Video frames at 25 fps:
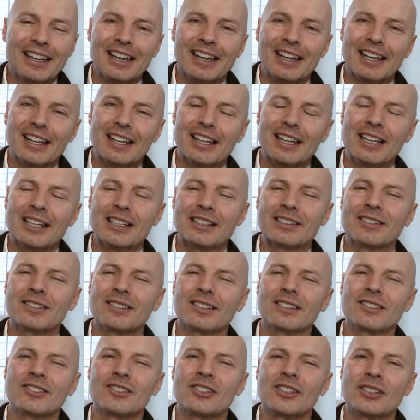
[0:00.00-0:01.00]
it's
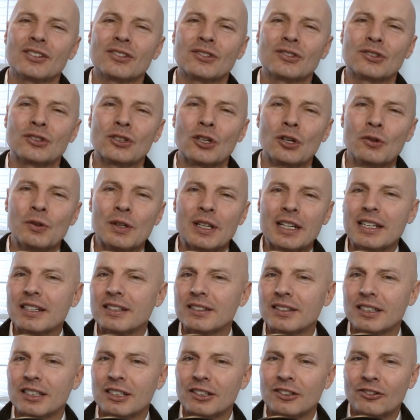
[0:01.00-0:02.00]
just so
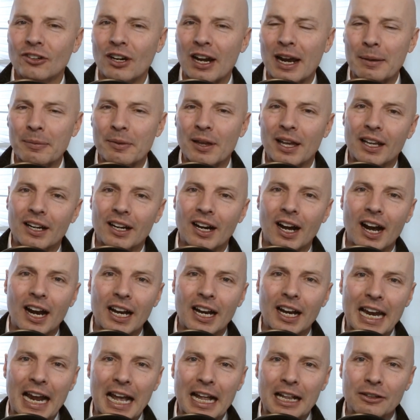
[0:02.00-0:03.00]
easy to grab that
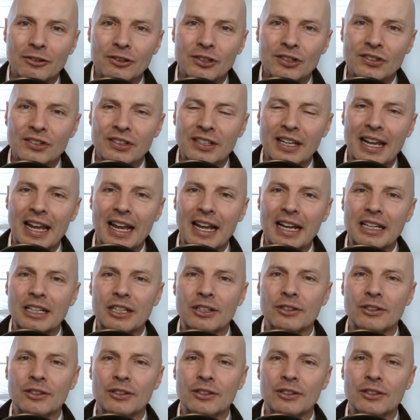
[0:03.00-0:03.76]
high-calorie snack,